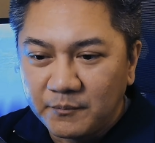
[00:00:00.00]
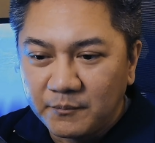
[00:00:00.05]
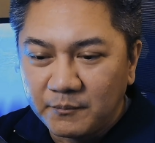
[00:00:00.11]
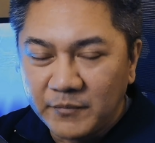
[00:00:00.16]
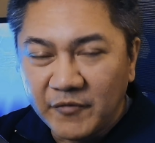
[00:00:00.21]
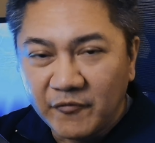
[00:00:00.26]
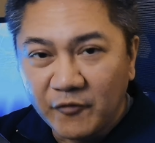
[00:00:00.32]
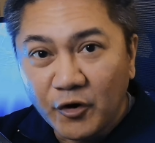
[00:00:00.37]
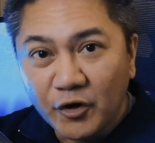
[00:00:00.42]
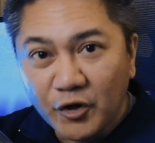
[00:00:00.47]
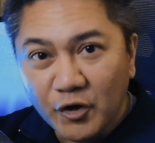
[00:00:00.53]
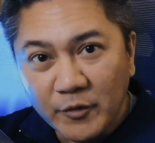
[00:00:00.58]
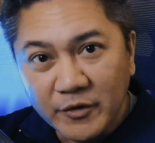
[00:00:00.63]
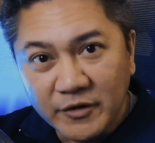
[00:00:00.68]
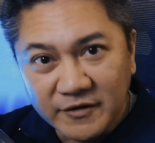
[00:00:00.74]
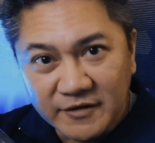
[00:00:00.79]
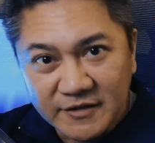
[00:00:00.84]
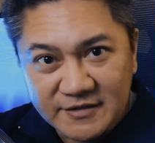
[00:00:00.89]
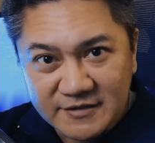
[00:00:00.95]
Before going
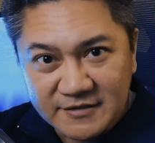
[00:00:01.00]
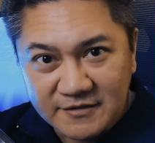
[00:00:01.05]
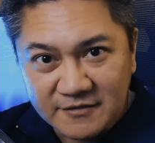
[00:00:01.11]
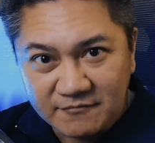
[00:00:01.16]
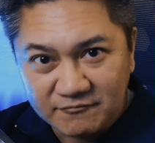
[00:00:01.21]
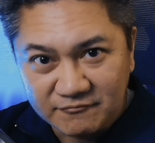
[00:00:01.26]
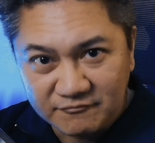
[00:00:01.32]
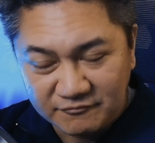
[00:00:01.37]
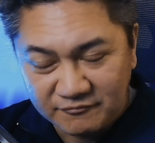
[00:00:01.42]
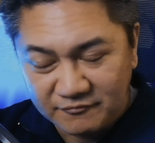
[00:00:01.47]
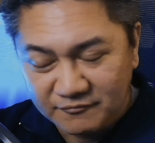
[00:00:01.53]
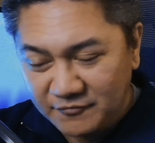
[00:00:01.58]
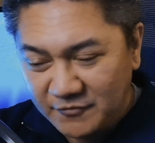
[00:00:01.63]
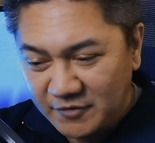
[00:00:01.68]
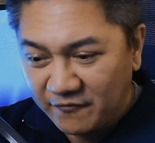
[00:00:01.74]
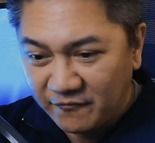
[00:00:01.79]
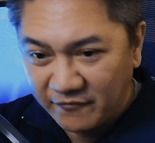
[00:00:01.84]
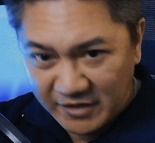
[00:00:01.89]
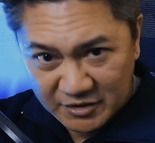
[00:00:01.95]
to this
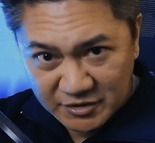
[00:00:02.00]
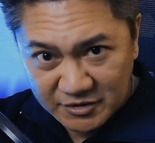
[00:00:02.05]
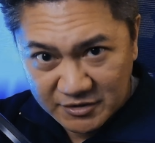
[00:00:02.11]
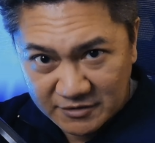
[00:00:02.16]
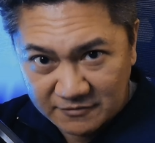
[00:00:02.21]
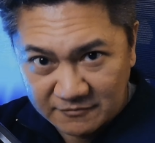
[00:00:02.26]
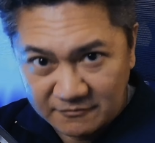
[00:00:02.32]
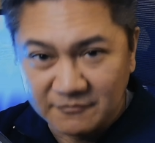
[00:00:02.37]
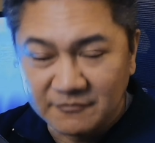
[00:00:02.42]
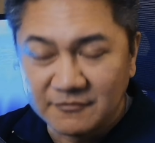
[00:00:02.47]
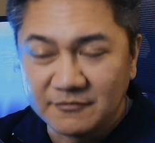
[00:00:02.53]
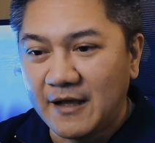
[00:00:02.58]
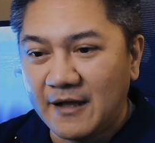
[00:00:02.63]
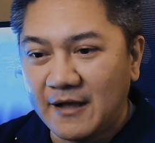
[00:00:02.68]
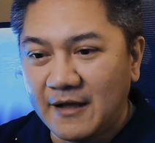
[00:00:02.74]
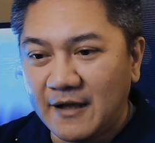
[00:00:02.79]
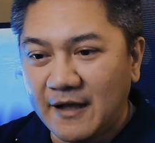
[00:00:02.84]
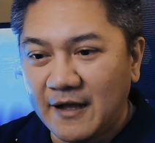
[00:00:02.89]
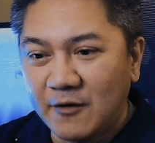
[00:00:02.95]
convention,
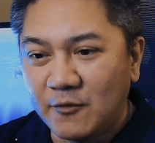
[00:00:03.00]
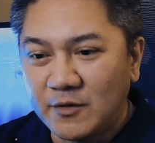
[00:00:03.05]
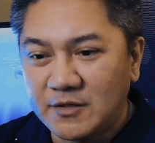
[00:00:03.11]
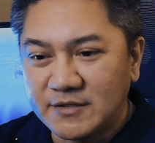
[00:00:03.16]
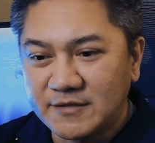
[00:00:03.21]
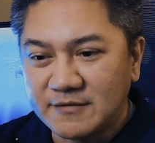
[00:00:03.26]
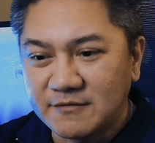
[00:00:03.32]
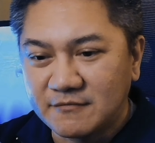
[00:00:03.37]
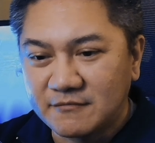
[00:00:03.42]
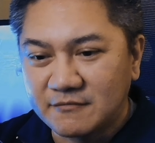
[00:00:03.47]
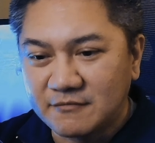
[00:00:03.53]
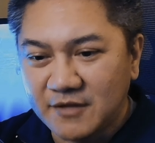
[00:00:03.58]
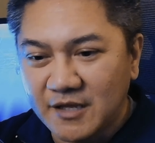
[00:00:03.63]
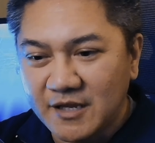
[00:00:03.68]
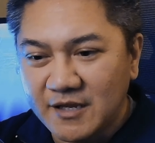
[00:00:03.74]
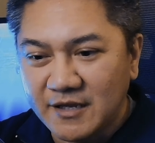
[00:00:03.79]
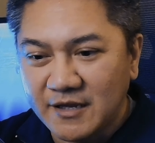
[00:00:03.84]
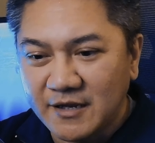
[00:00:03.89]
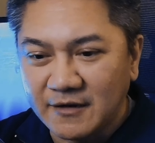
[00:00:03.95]
I was
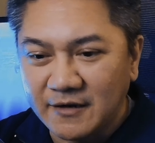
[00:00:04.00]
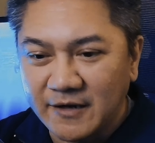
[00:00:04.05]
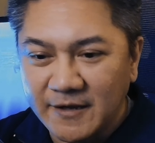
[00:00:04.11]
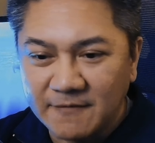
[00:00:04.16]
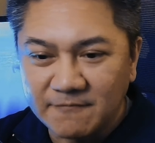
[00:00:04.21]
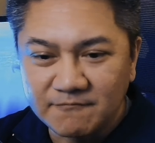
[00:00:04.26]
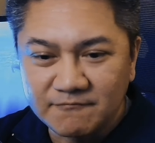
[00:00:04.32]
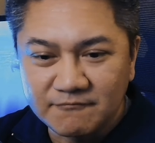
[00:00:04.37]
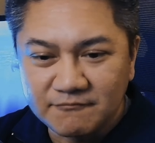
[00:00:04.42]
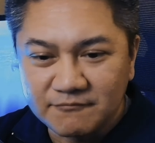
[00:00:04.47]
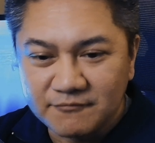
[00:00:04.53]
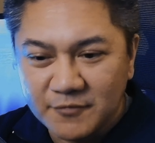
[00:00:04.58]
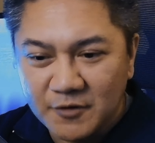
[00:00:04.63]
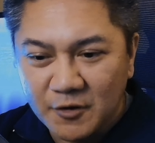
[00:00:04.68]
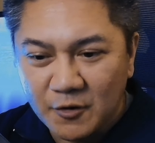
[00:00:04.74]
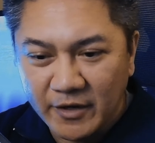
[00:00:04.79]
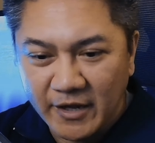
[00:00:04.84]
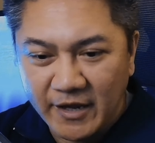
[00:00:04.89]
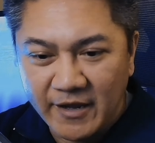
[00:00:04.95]
thinking like,
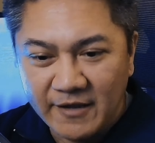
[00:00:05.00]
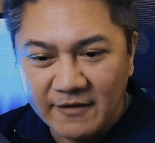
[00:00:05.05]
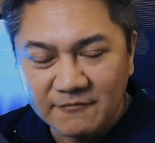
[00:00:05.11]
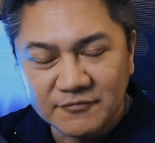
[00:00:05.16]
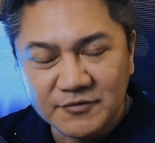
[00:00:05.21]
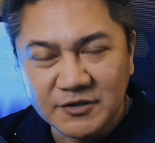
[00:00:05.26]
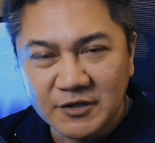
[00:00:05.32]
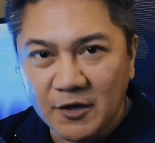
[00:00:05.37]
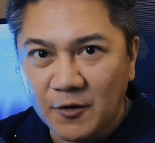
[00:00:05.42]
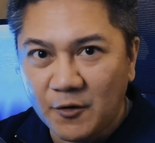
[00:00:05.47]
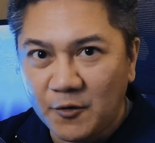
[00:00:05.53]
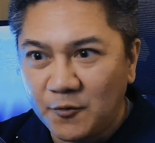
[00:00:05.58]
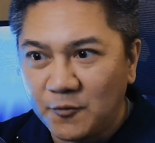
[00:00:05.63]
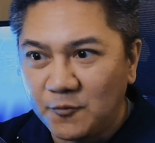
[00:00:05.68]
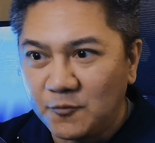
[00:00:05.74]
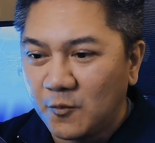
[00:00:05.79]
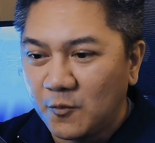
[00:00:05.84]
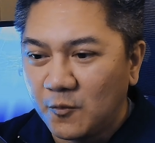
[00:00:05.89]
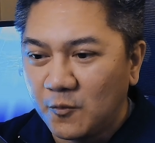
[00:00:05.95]
okay,
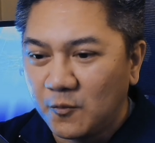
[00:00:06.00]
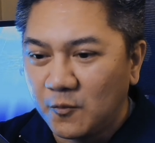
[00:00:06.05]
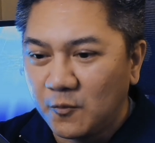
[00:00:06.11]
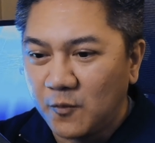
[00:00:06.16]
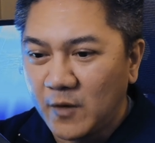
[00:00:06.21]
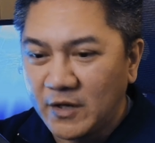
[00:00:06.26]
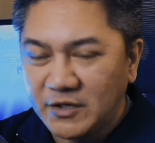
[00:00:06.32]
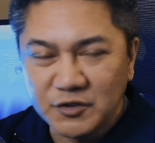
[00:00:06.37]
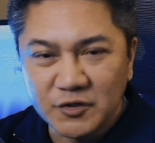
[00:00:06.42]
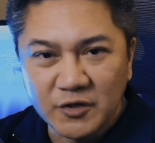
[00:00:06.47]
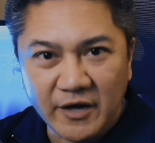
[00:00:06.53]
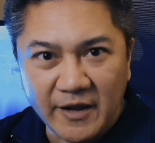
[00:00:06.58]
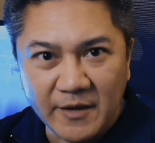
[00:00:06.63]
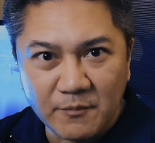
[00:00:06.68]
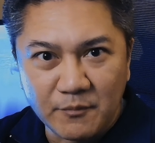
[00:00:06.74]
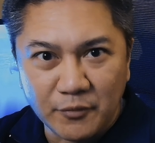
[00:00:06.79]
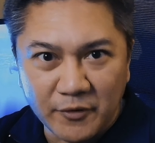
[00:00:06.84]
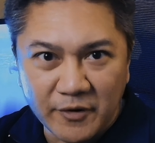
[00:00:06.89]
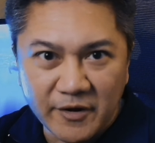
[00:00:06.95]
so what should I
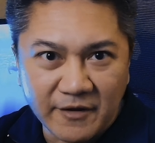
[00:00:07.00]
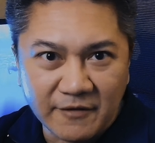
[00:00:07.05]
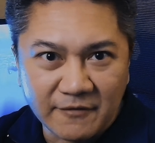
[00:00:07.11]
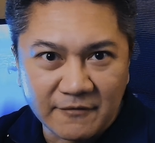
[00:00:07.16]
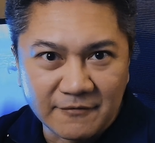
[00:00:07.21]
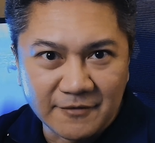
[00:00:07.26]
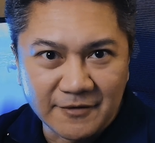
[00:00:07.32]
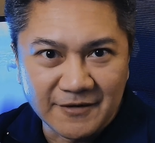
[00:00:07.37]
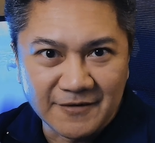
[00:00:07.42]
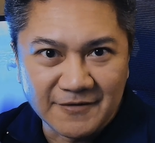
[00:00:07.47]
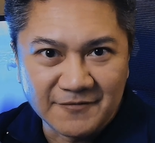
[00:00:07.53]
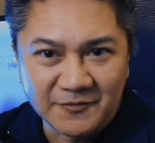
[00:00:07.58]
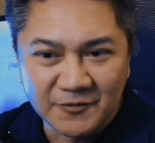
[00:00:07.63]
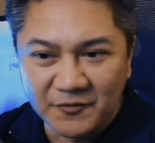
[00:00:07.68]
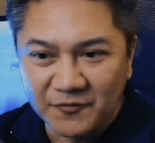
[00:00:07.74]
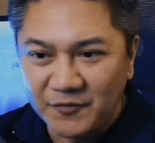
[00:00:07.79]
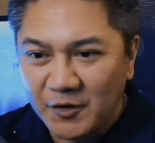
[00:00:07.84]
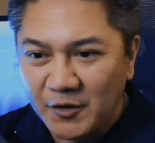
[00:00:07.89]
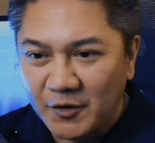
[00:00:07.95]
bring, for
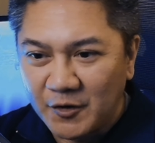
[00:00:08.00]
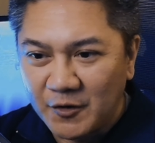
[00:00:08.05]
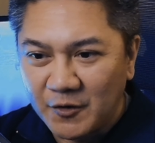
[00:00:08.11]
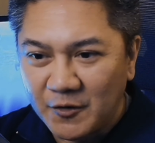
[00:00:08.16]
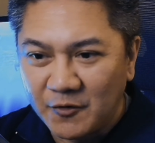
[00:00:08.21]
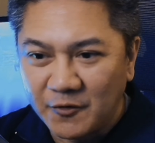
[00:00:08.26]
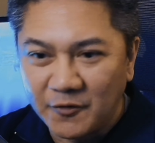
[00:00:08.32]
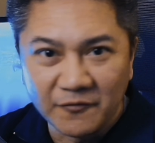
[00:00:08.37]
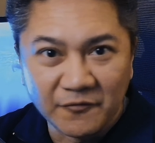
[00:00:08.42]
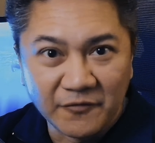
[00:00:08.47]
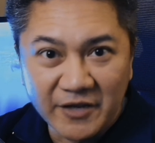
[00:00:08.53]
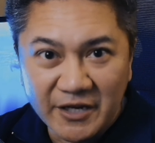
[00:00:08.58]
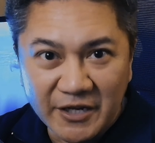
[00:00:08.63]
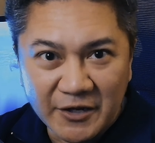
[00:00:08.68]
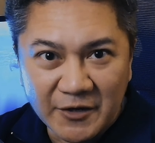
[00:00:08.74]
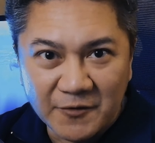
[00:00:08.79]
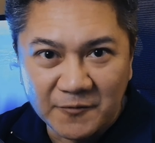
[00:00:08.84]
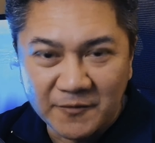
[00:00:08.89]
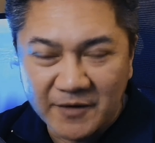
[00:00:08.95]
photo or
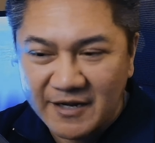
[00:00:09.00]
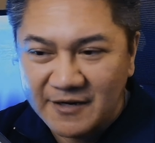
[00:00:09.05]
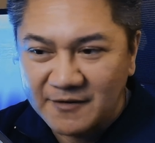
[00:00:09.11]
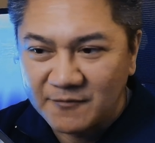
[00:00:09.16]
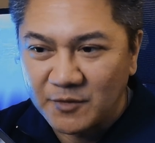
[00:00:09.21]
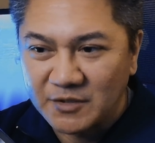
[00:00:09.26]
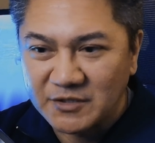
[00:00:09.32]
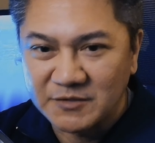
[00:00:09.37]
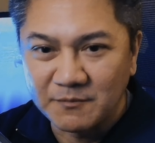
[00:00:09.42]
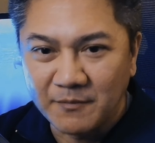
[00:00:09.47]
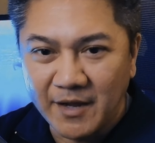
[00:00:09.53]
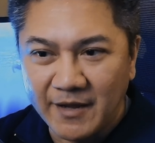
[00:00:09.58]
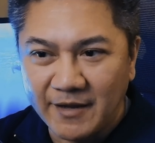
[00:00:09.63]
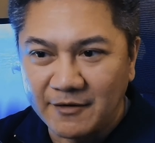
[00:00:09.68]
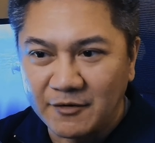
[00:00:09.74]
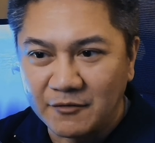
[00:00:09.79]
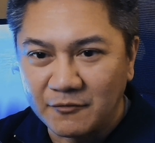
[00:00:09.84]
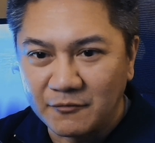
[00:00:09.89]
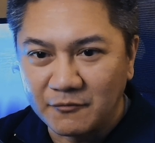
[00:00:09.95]
video, right? What's
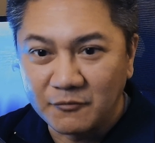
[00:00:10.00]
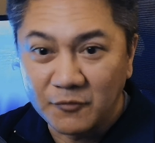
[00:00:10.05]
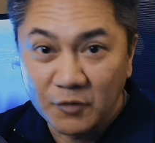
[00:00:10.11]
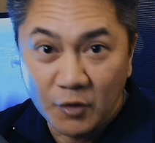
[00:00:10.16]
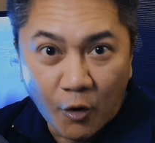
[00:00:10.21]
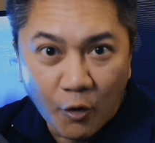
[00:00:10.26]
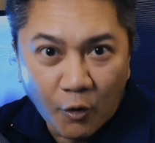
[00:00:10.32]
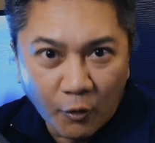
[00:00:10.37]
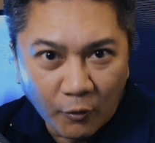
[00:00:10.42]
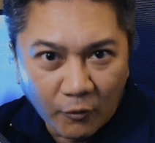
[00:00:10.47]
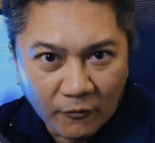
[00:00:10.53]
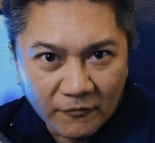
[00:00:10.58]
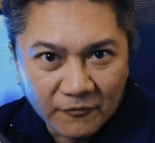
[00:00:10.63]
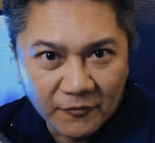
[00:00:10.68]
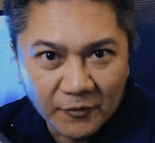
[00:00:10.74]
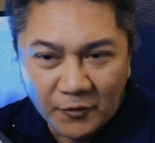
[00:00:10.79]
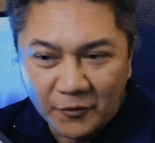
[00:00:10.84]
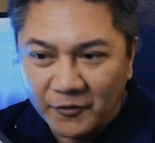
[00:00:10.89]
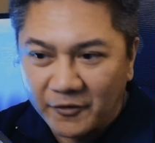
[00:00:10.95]
my goal
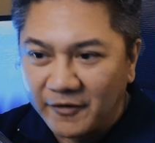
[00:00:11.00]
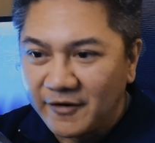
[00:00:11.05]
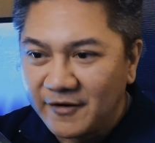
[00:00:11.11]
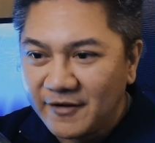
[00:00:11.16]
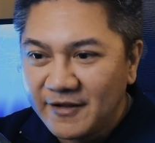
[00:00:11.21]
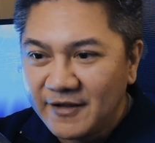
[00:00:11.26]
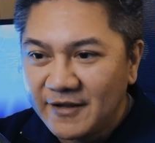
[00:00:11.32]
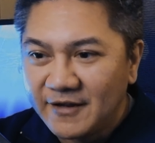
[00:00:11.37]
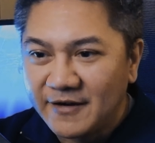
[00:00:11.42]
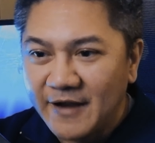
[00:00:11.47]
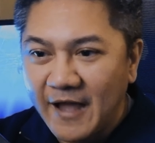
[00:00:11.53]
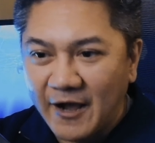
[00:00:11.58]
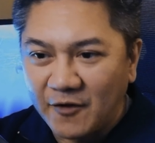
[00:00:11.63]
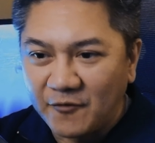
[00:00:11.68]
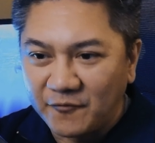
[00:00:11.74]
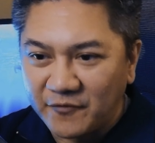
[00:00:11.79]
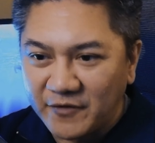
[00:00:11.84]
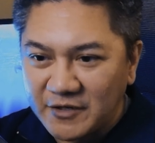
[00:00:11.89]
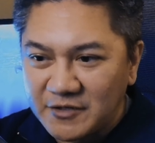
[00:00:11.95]
for that
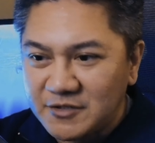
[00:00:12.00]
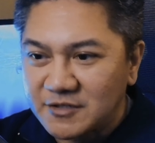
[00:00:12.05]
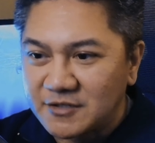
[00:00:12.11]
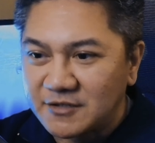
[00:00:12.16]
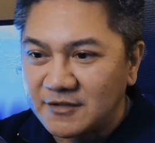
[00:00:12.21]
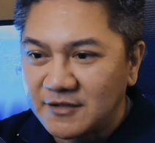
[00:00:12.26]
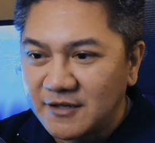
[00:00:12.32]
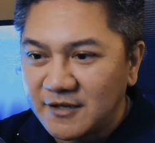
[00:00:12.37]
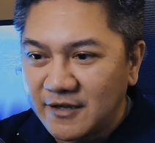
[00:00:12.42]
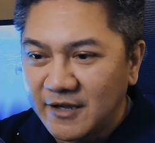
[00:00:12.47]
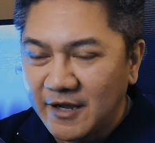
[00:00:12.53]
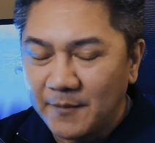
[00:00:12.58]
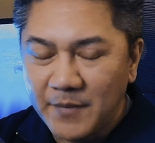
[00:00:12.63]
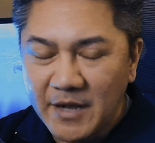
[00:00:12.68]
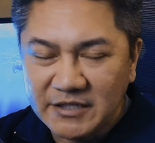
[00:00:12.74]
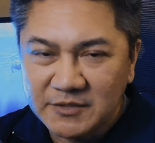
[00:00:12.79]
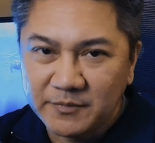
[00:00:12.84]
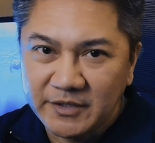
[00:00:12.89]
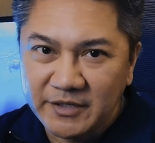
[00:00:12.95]
convention and
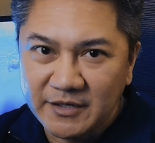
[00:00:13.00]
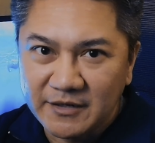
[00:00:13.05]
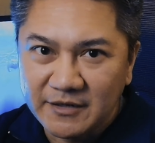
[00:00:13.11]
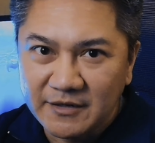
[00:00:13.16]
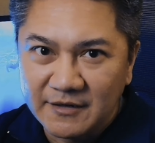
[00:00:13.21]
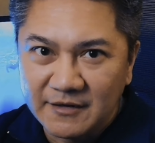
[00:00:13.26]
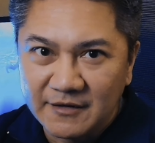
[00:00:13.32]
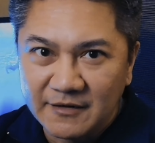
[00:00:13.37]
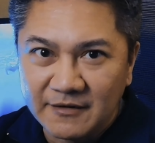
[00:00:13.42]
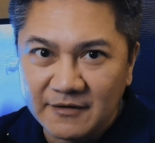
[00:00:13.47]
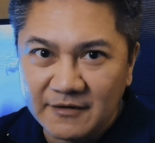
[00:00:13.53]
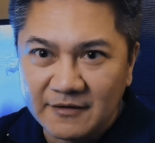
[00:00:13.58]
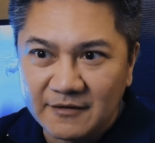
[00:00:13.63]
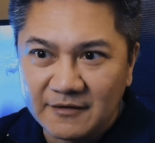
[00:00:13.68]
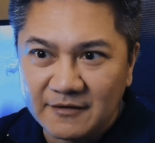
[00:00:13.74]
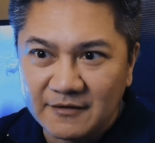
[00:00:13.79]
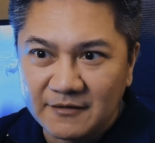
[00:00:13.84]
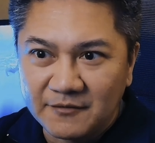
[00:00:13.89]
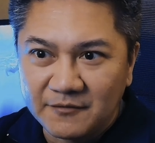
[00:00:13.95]
possibly
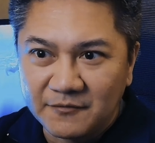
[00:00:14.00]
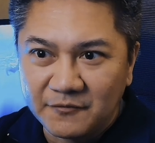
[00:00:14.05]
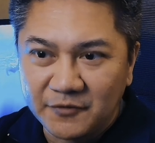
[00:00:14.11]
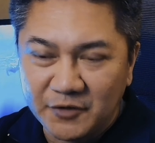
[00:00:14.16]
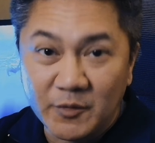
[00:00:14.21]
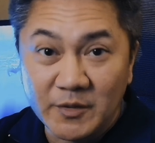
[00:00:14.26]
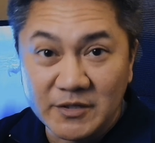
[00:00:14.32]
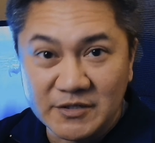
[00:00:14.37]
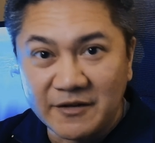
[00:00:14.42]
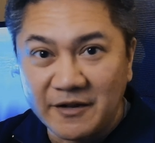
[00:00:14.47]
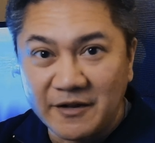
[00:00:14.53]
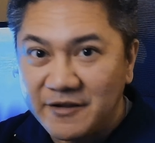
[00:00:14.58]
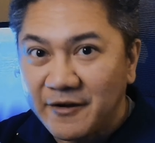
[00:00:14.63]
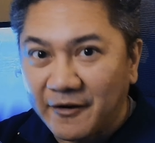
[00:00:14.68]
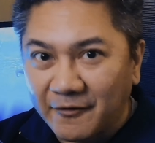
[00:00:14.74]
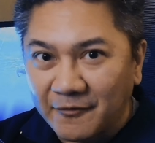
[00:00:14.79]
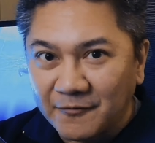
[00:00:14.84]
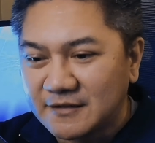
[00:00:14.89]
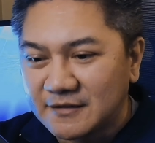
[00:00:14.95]
for the rest of the
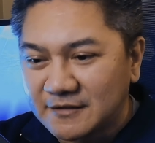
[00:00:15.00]
year?